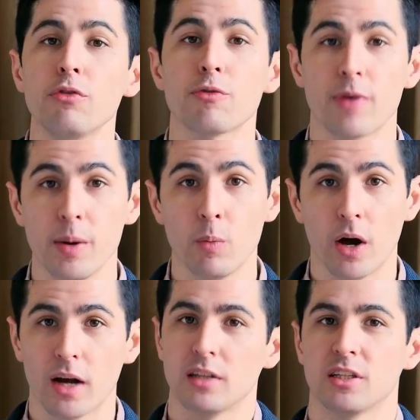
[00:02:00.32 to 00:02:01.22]

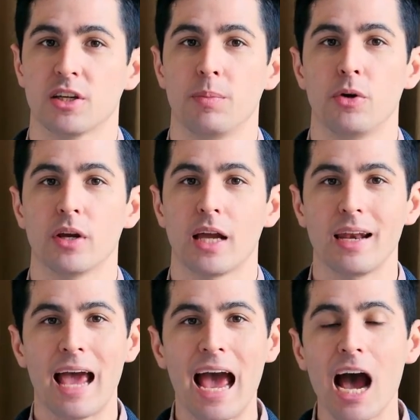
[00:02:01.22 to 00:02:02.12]
framework to
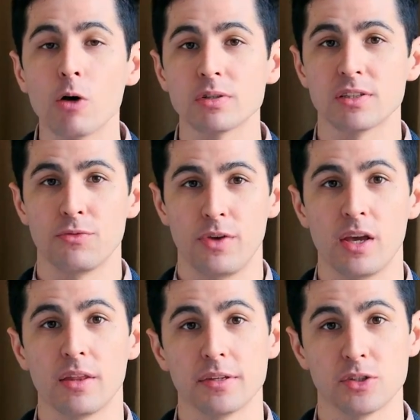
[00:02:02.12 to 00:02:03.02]
communicate how
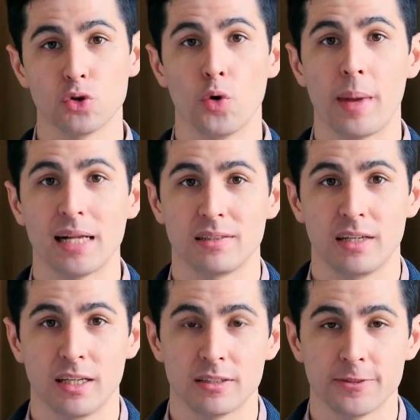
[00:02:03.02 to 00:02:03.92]
severe the storm hazard
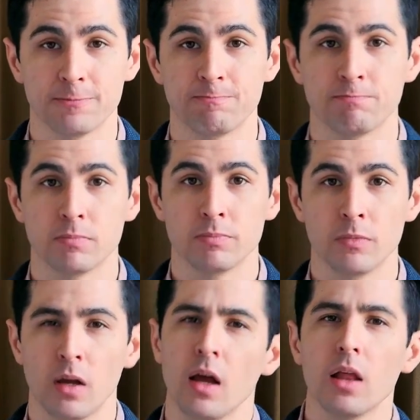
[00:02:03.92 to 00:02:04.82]
is.
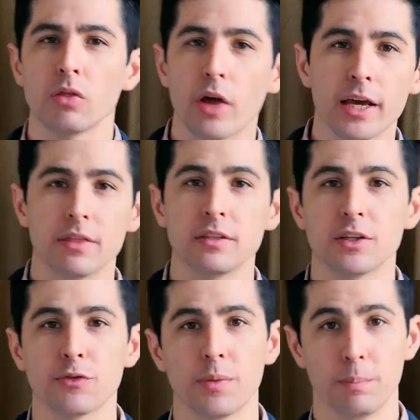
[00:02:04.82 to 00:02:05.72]
Like the
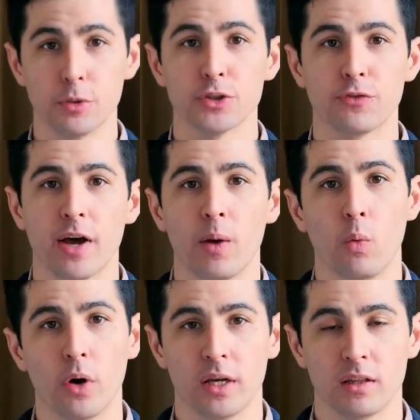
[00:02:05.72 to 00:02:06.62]
different bushfire
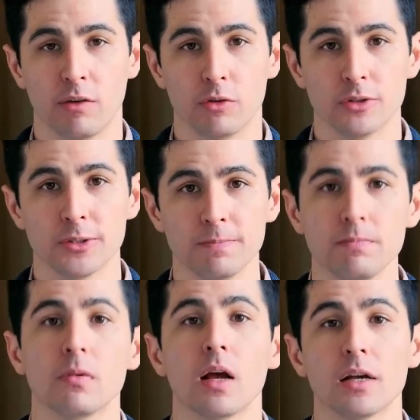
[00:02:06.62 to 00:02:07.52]
warning levels,
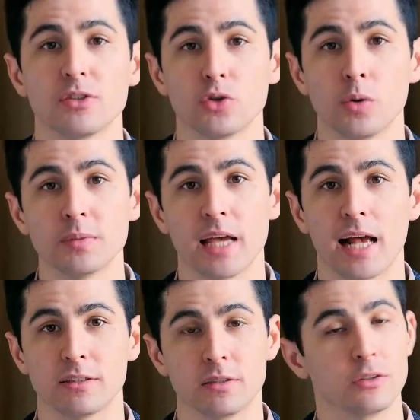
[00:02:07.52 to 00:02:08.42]
a storm's
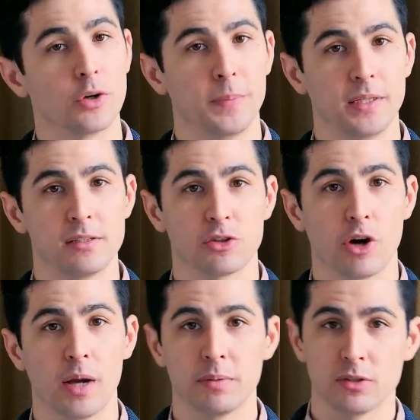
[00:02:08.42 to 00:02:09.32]
hazard could be
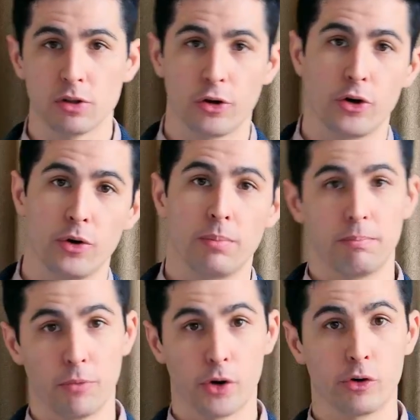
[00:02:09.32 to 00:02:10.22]
described as low,
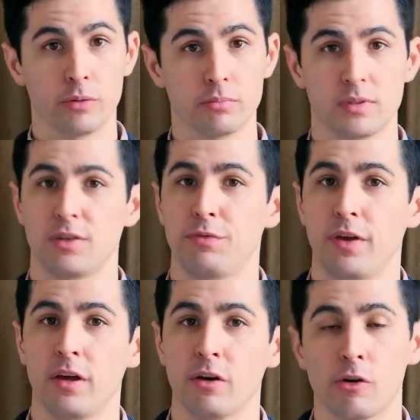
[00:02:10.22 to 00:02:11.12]
moderate,
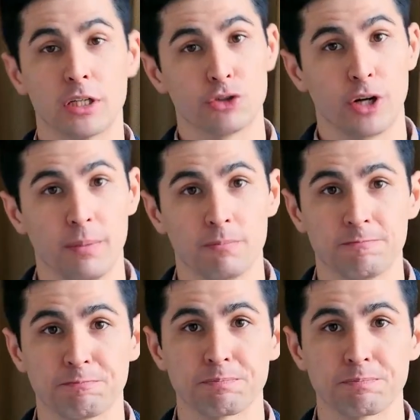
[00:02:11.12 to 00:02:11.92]
severe, or extreme.